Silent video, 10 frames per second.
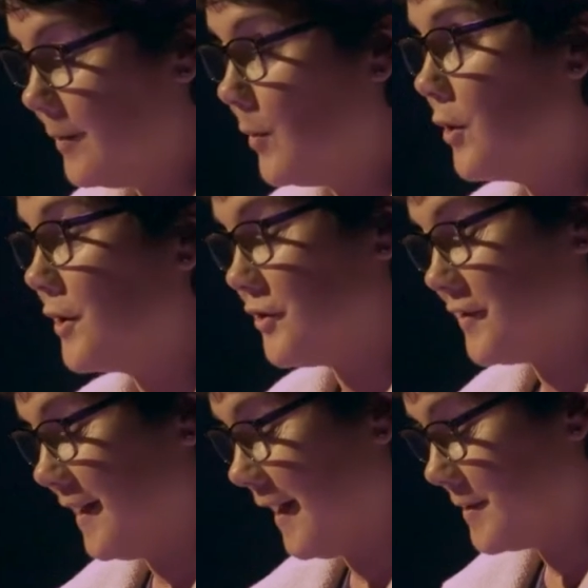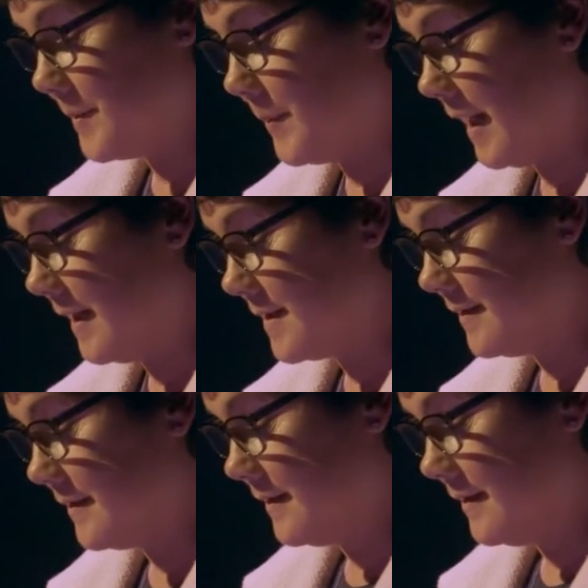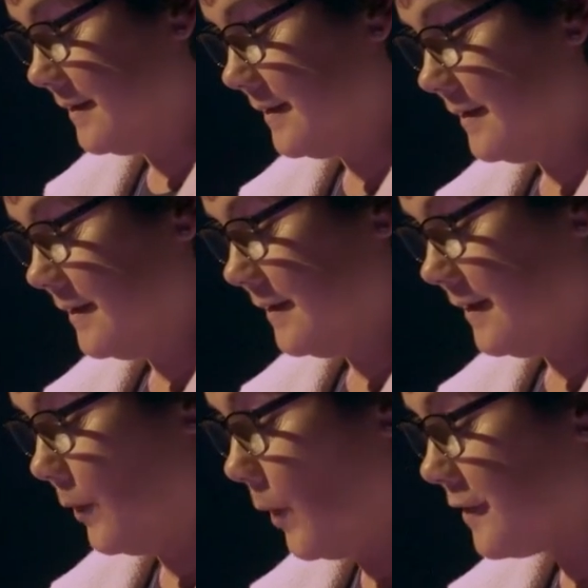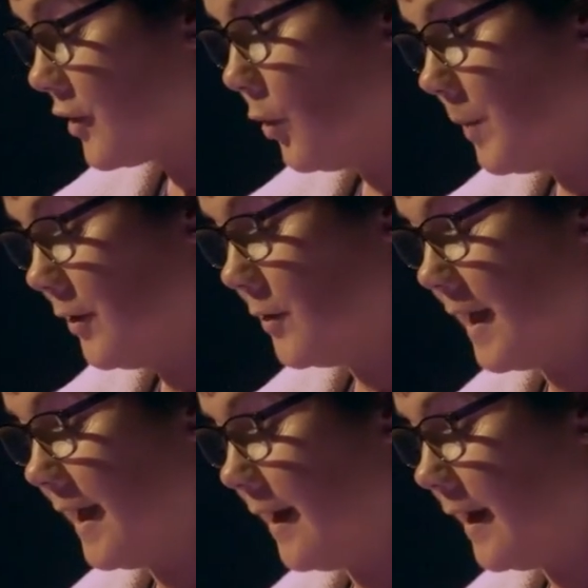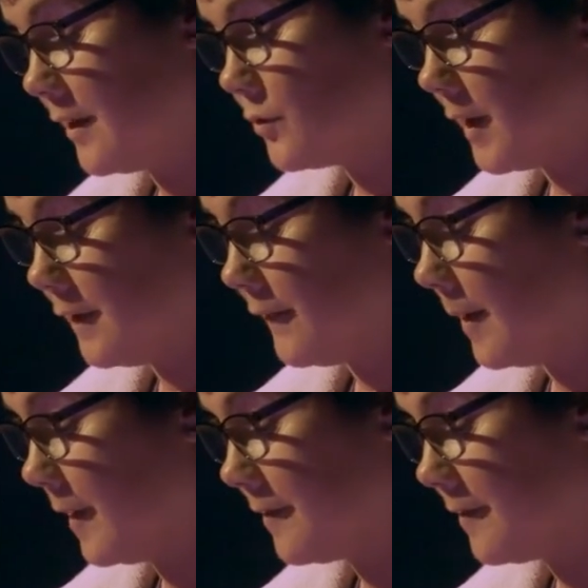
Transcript: the mortgage still had to be paid. I was coping okay. I had great family